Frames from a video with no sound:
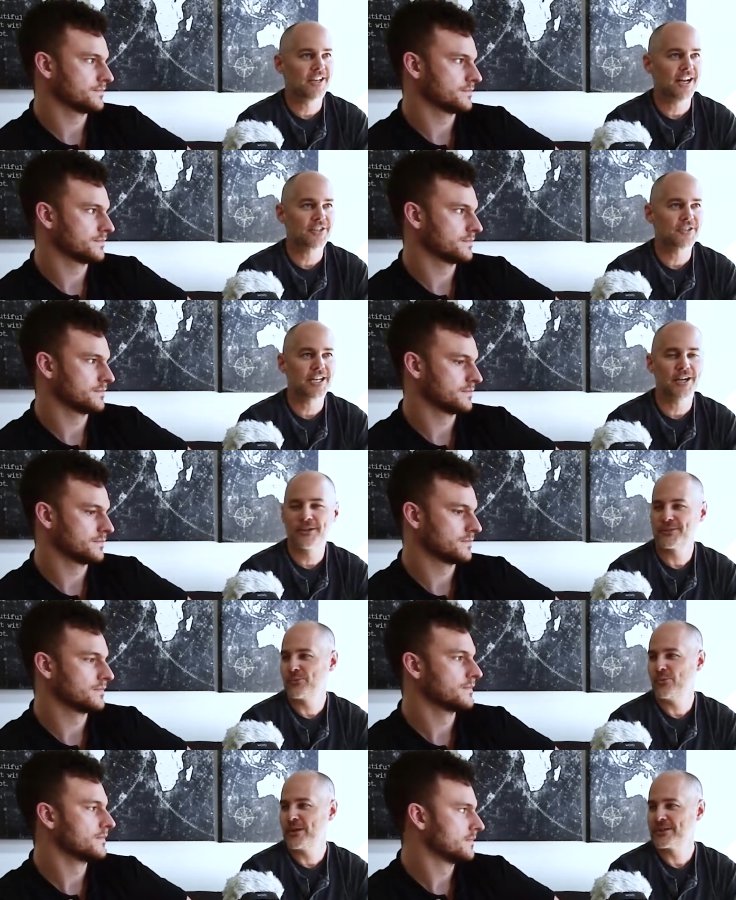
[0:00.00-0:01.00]
Speaker 1: that actually
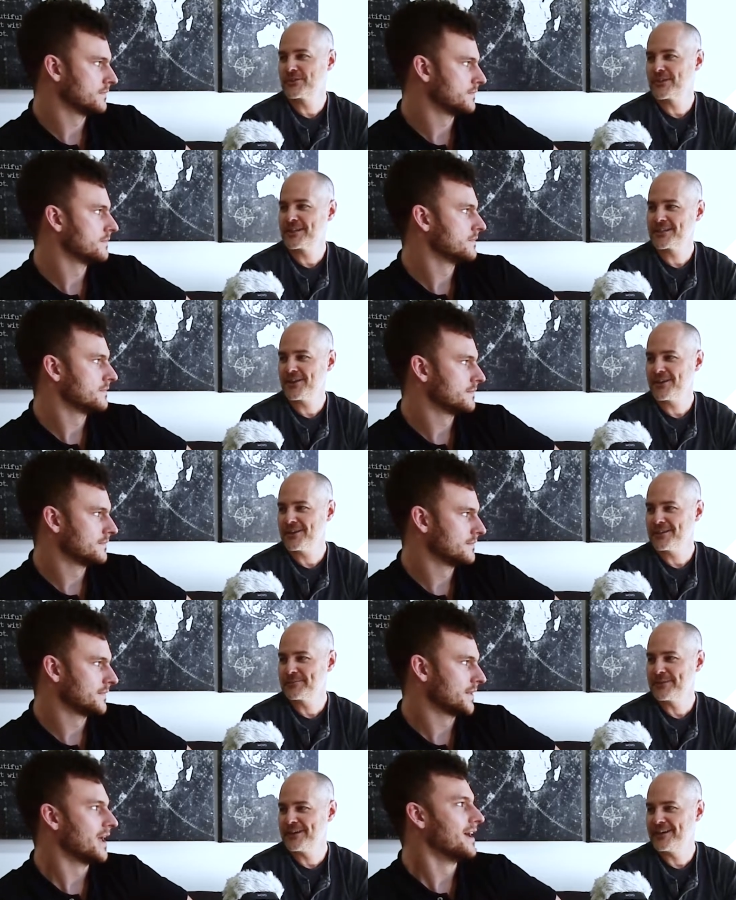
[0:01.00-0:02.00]
carries one credit
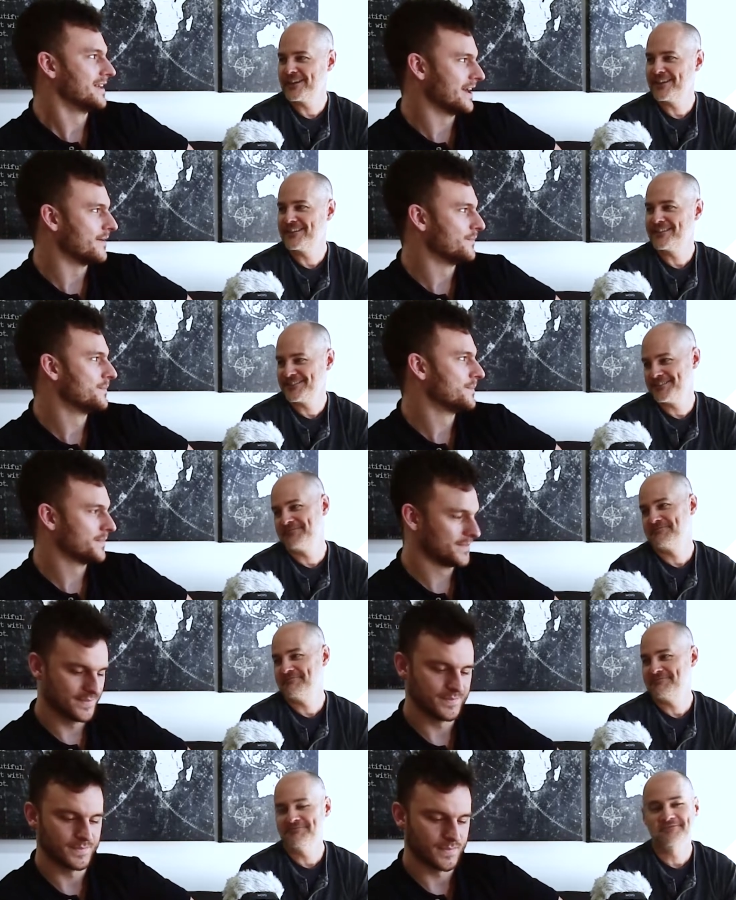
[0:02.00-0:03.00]
card, but Yeah.
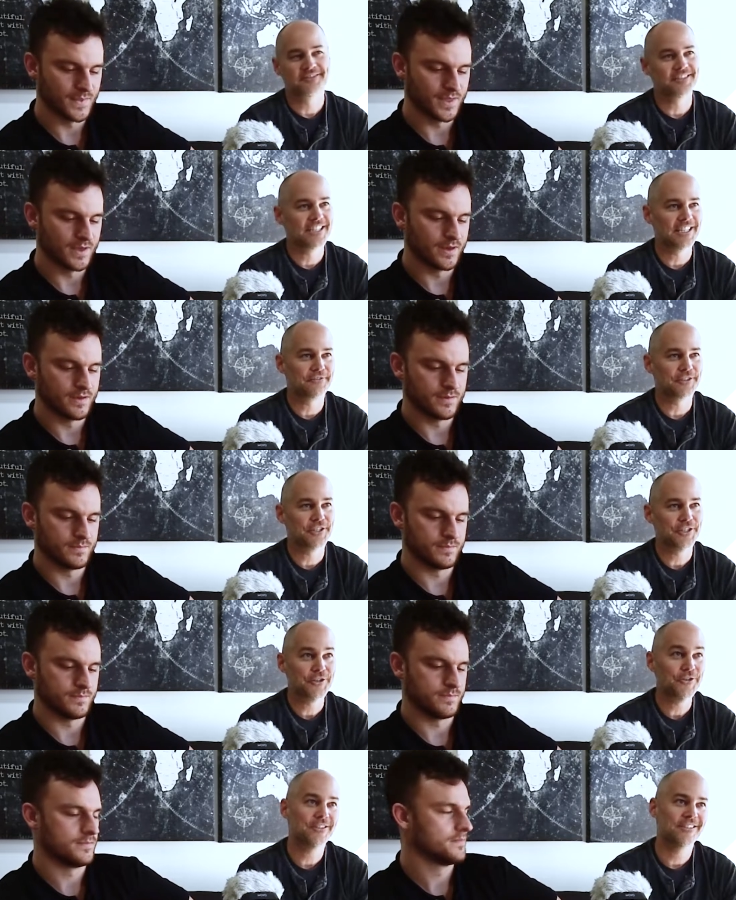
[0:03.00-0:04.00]
If you
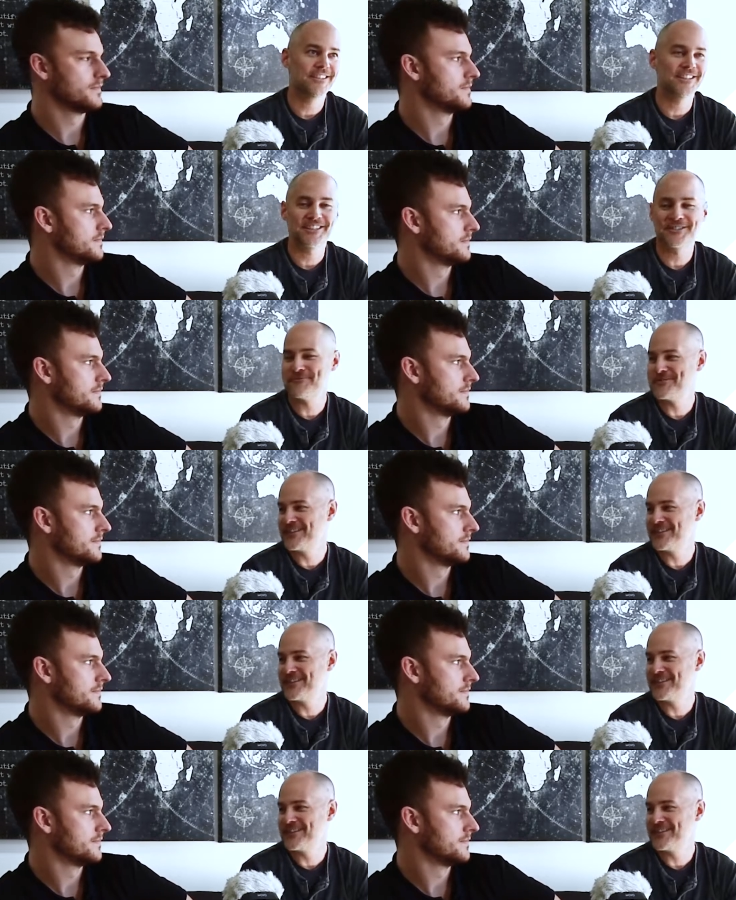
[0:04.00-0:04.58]
do, it, you,